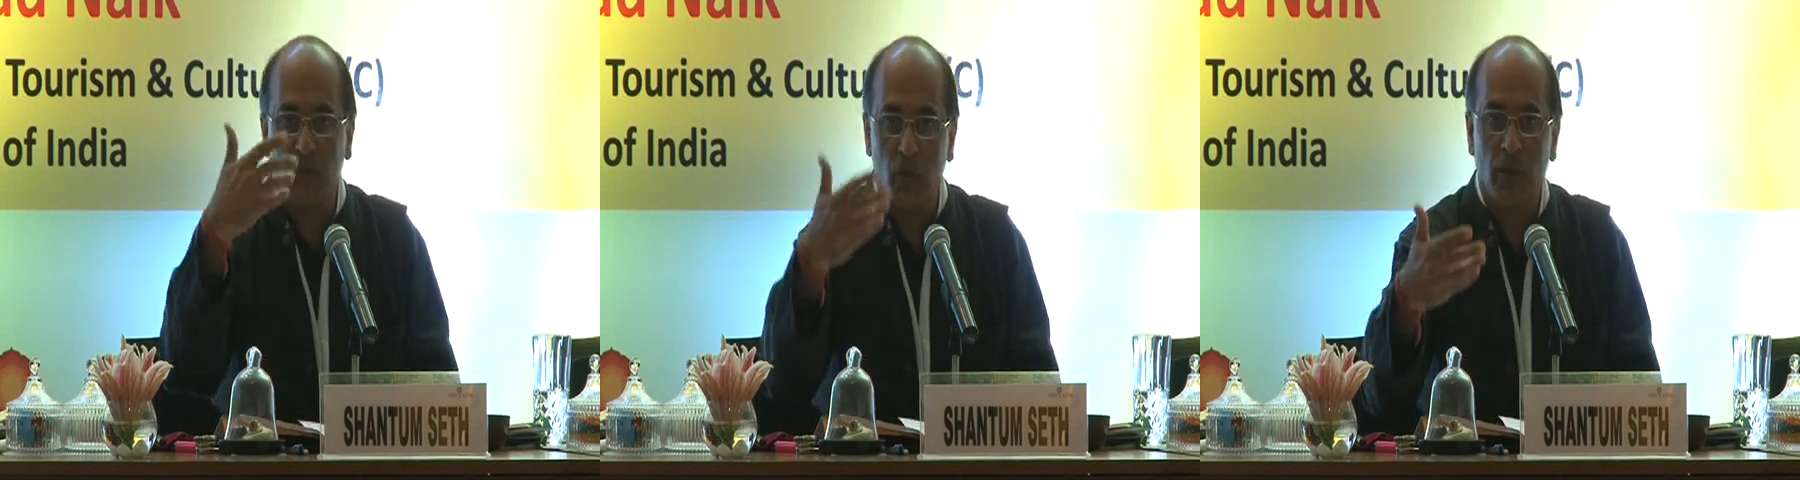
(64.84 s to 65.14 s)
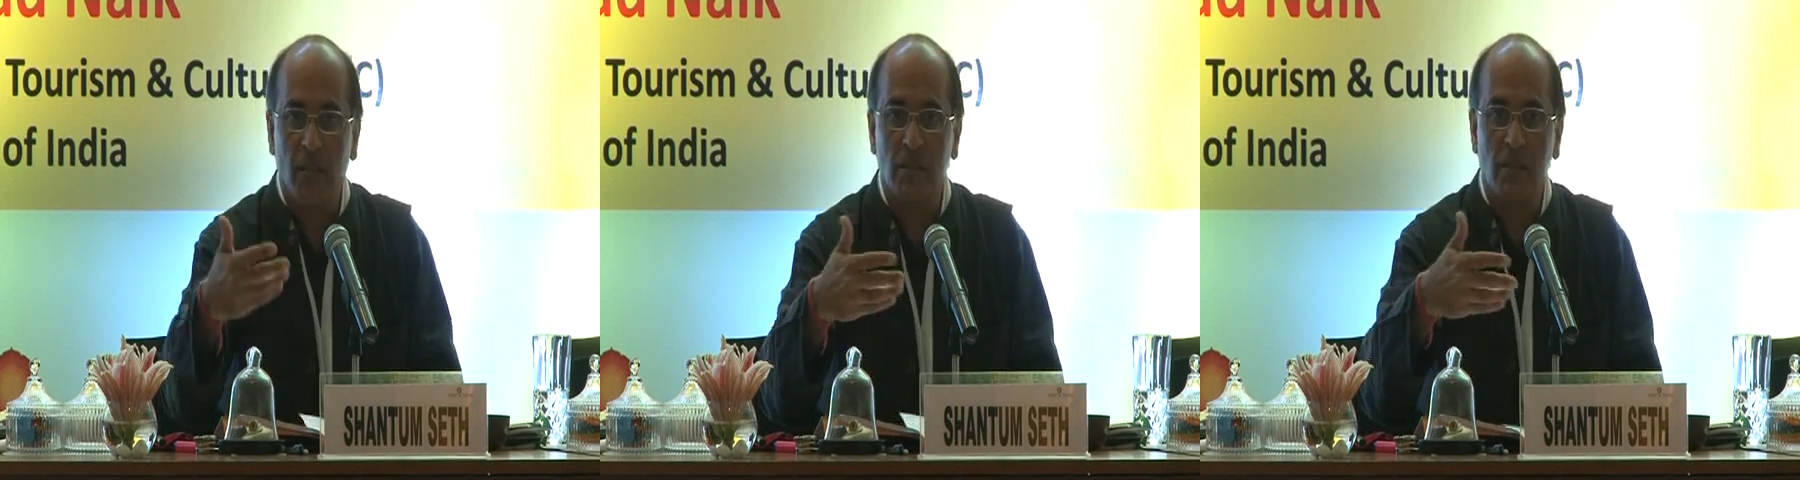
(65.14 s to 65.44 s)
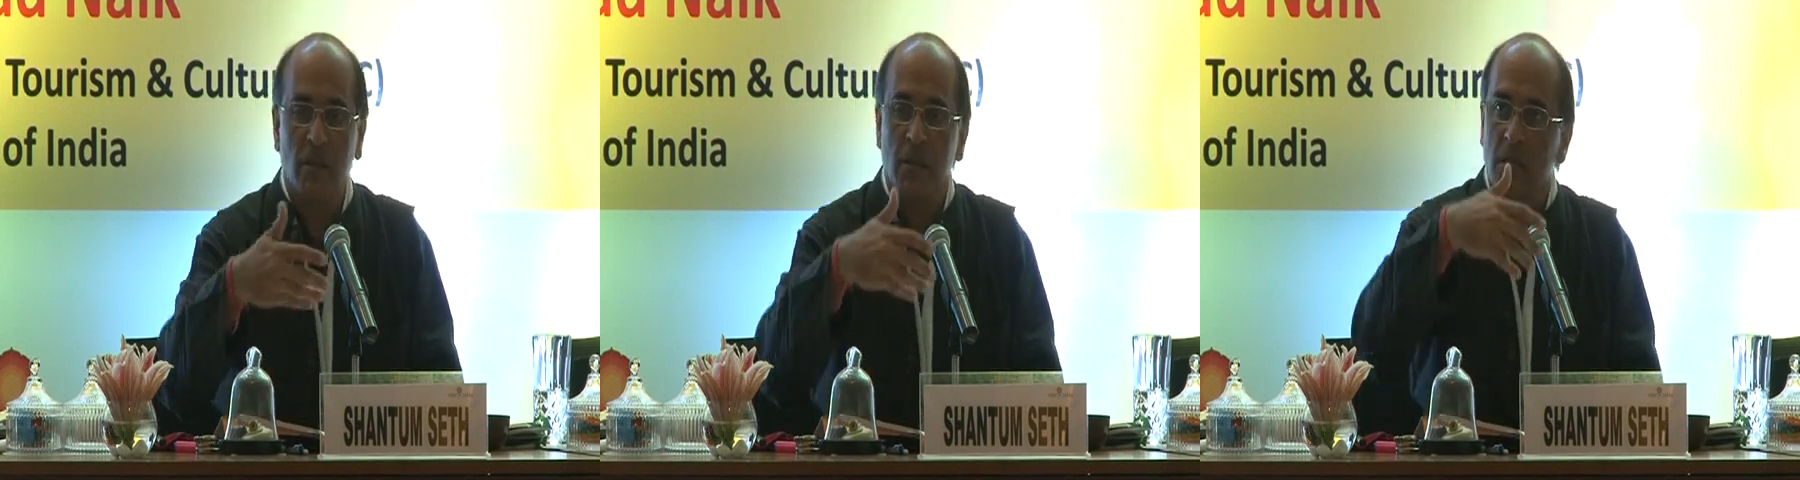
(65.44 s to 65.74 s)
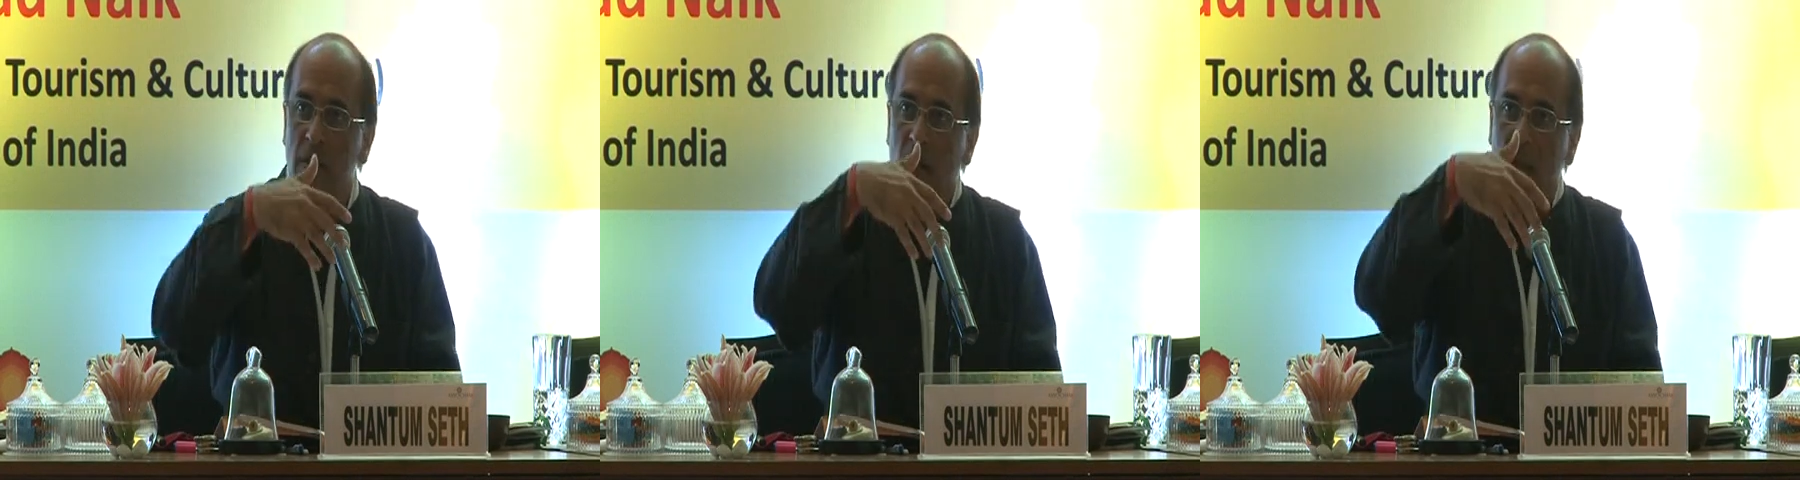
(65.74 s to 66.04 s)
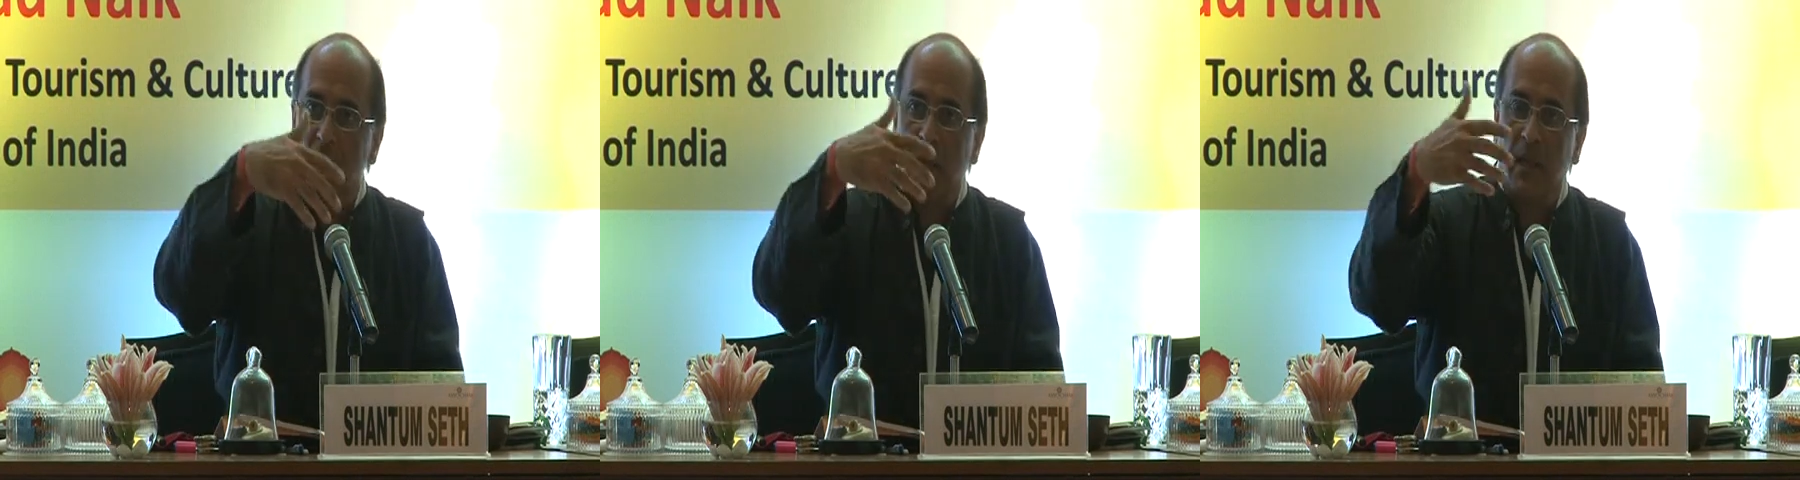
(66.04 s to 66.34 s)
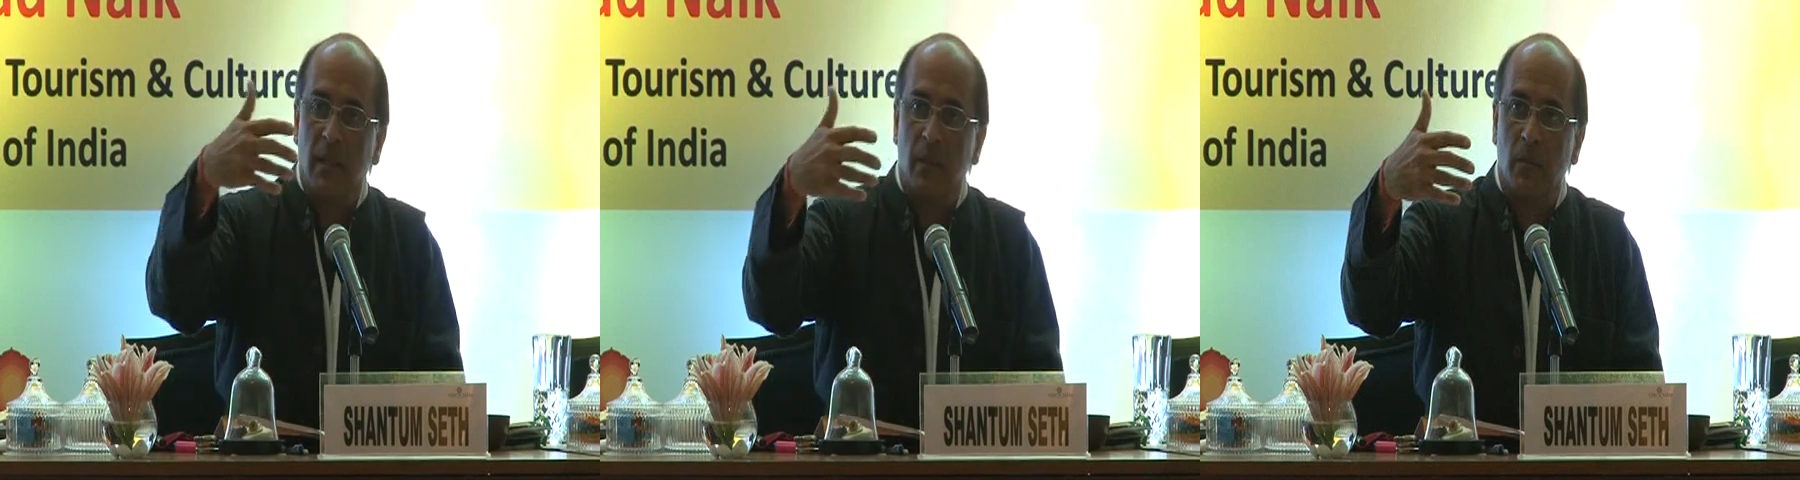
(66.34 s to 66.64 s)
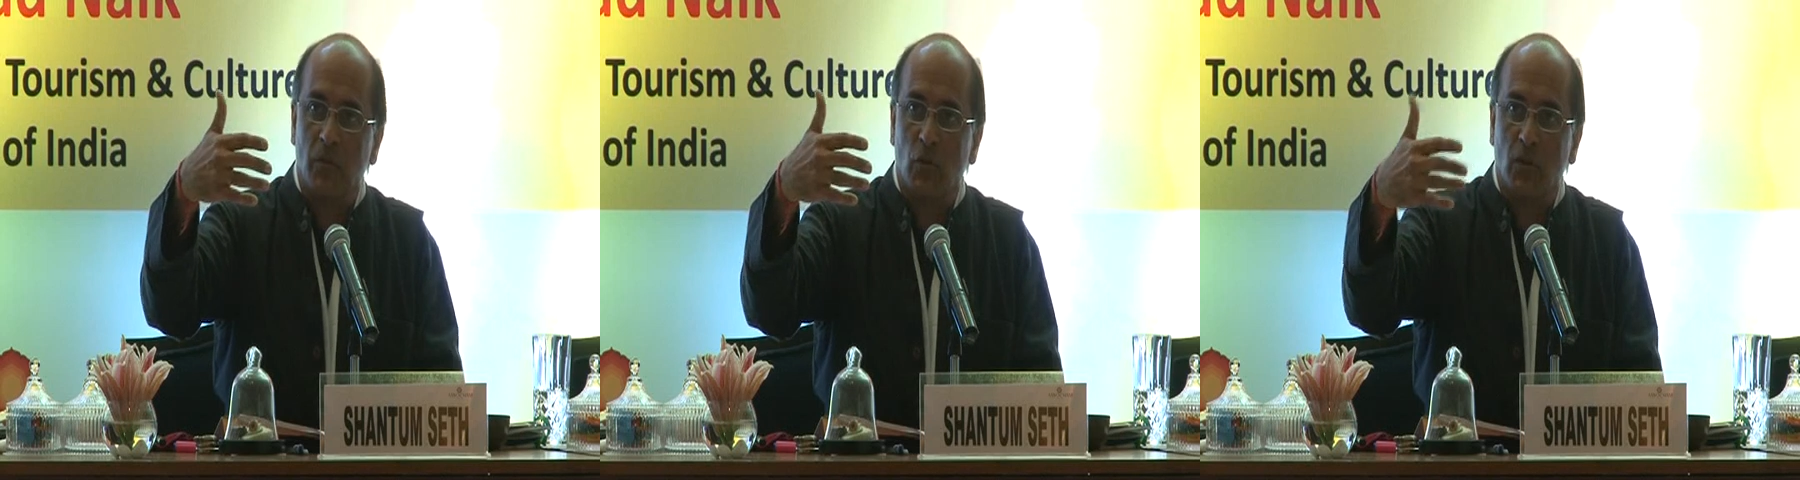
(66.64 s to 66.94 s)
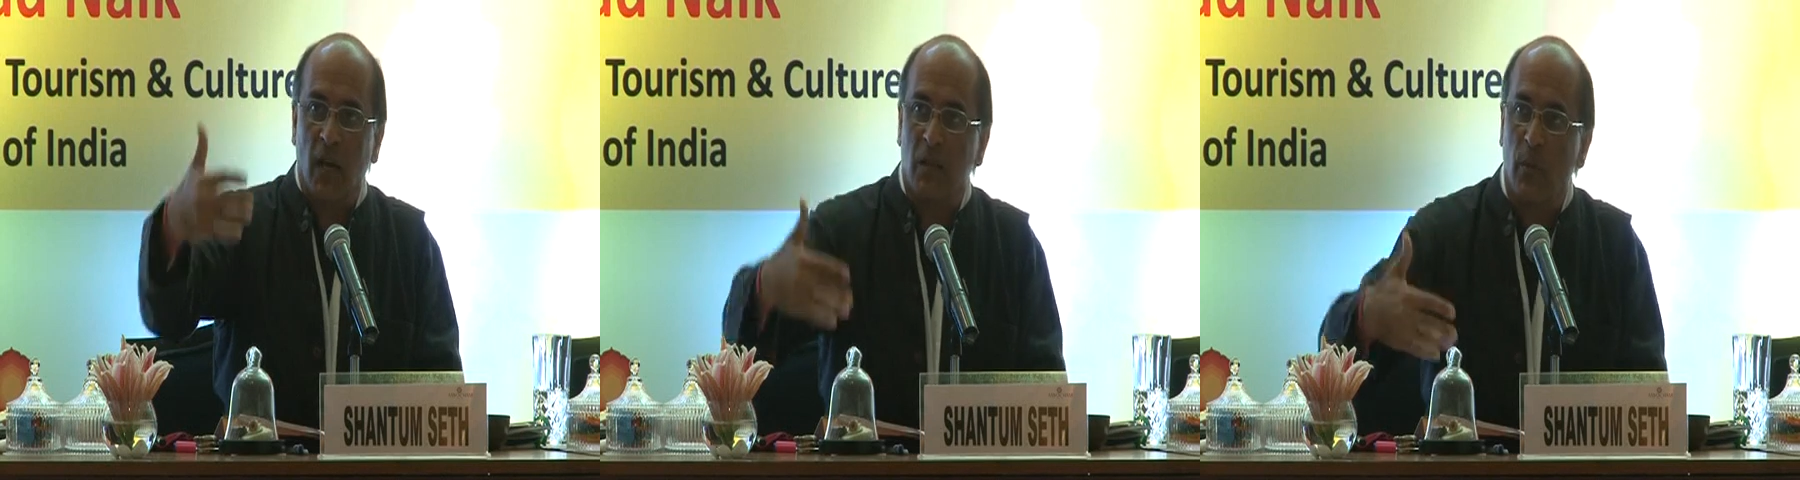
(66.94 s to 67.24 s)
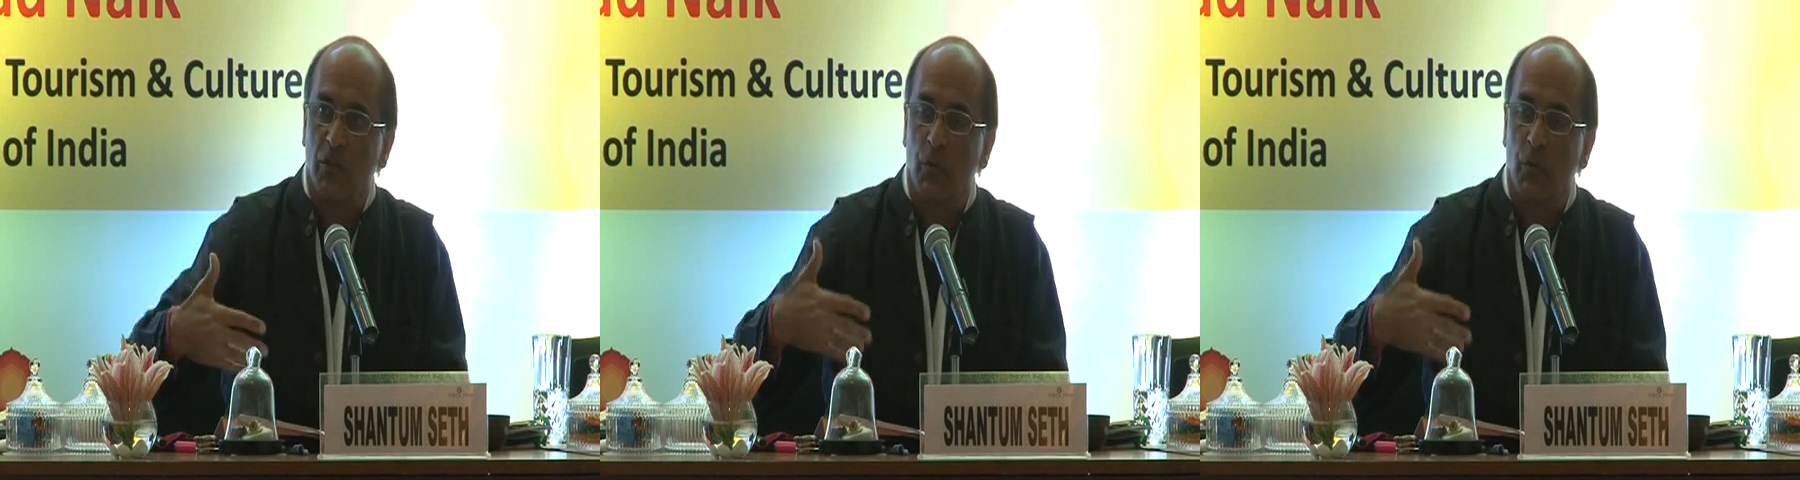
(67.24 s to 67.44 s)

of trees, the understanding that Sujata,